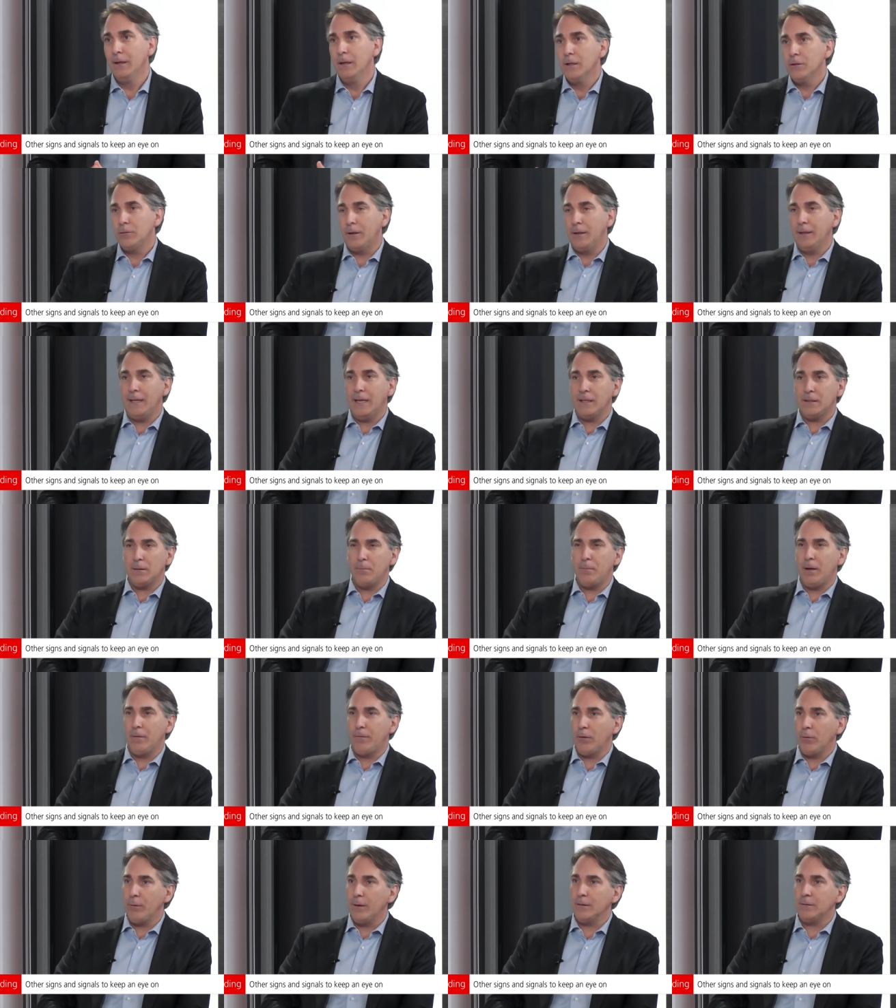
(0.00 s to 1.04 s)
So I think that's a bit
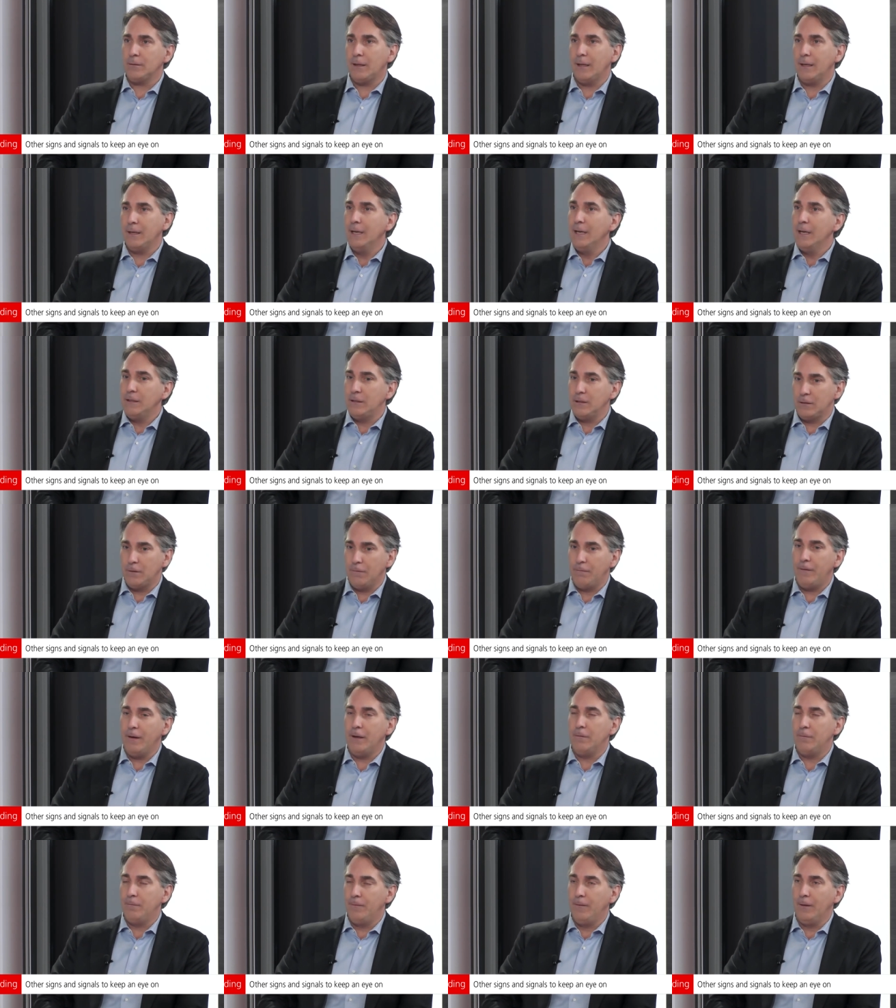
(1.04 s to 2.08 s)
of a risk that does the
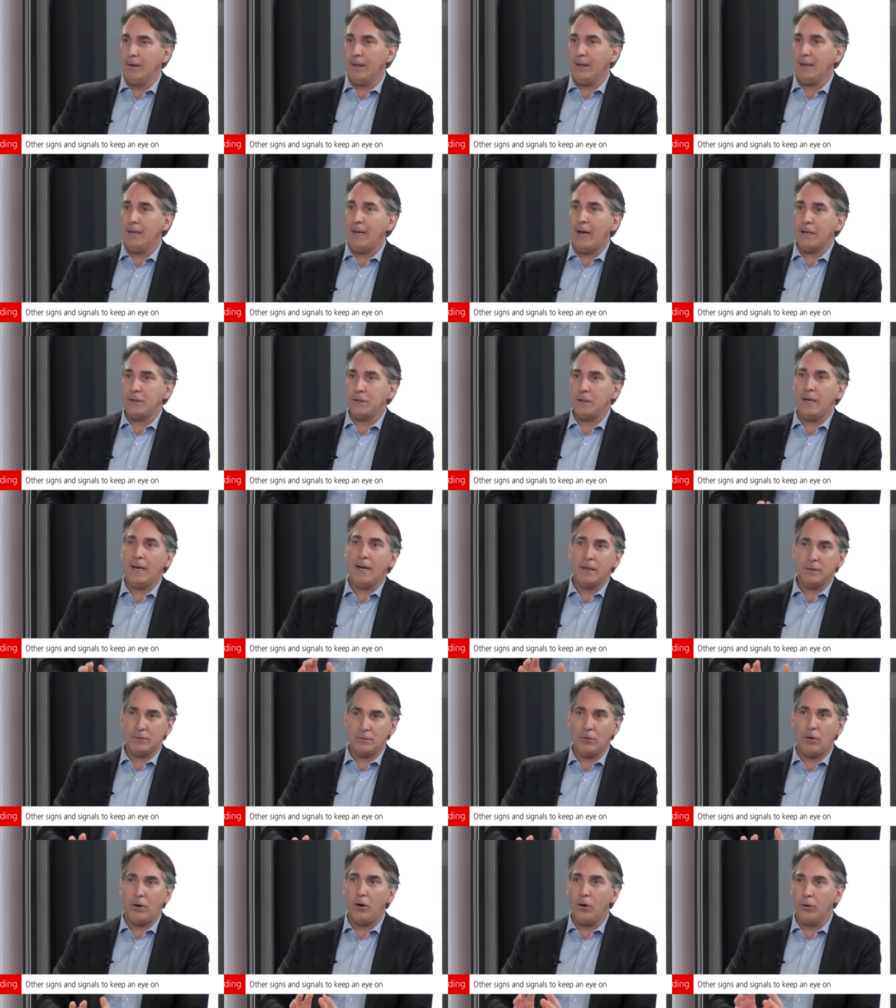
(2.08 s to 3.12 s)
Fed feel it actually has
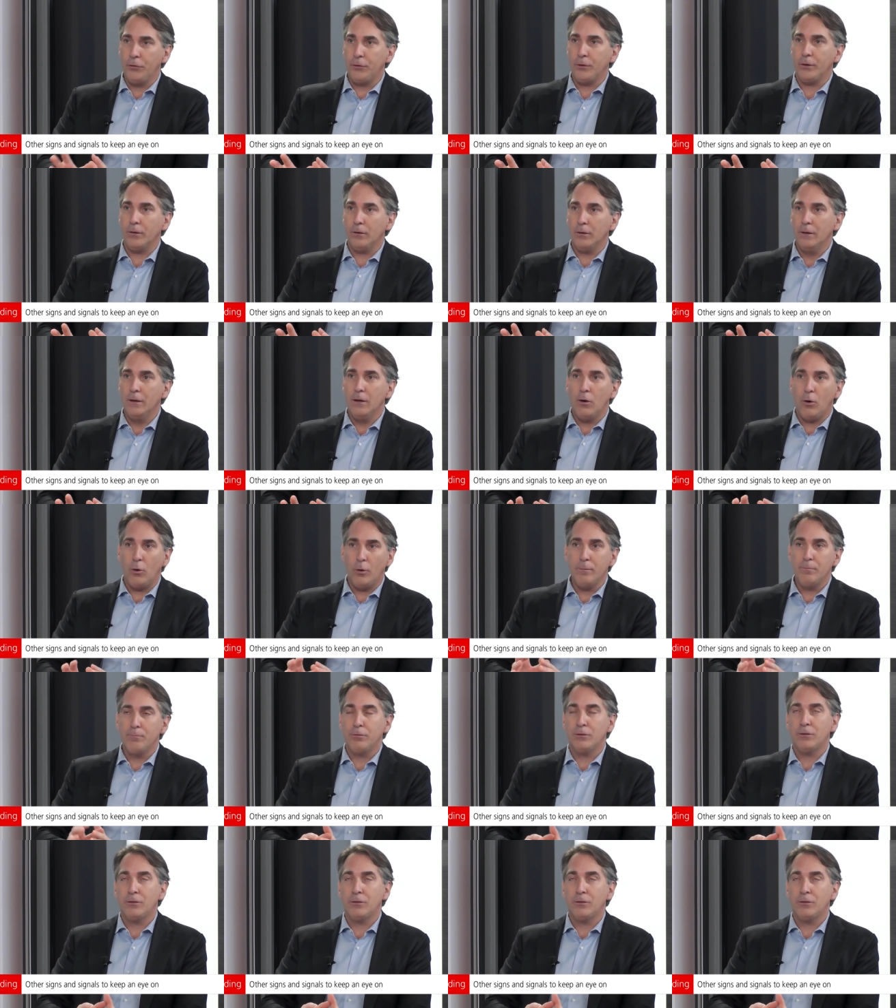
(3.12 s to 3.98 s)
to alter or